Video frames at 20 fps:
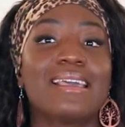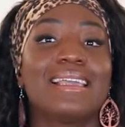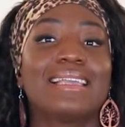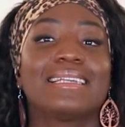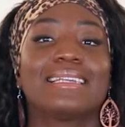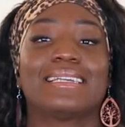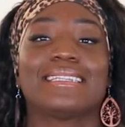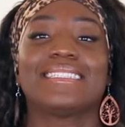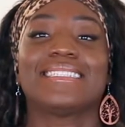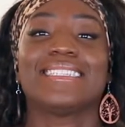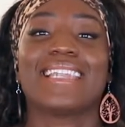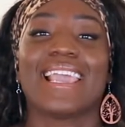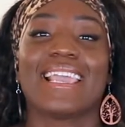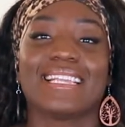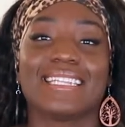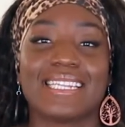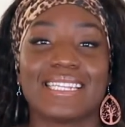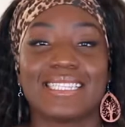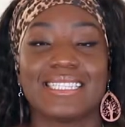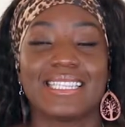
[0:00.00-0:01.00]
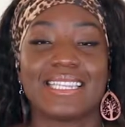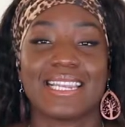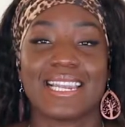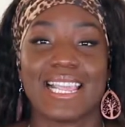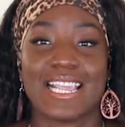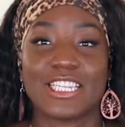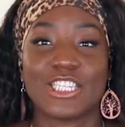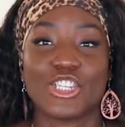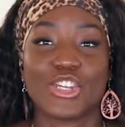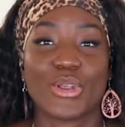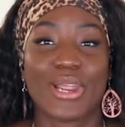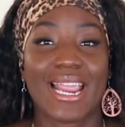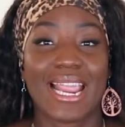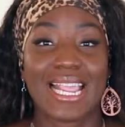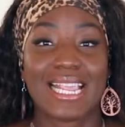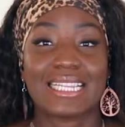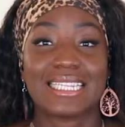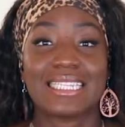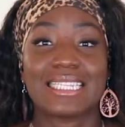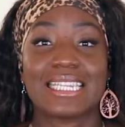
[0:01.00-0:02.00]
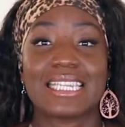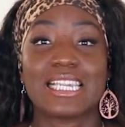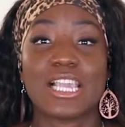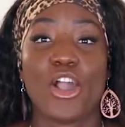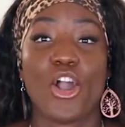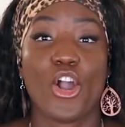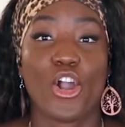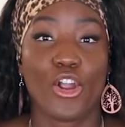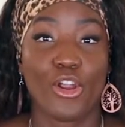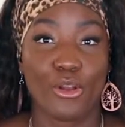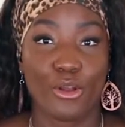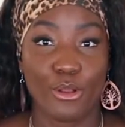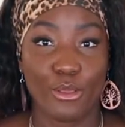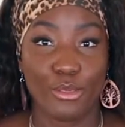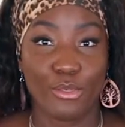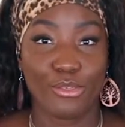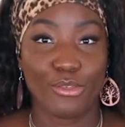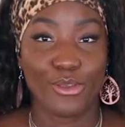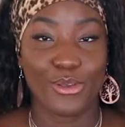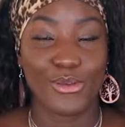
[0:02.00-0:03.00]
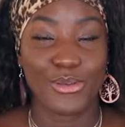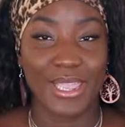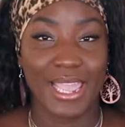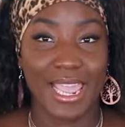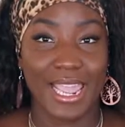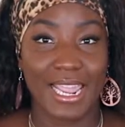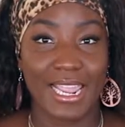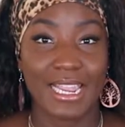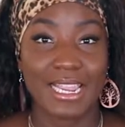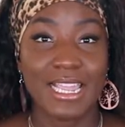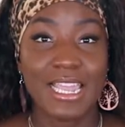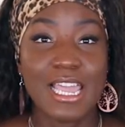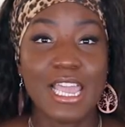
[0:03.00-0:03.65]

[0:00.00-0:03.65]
connected to nature and the earth. Okay.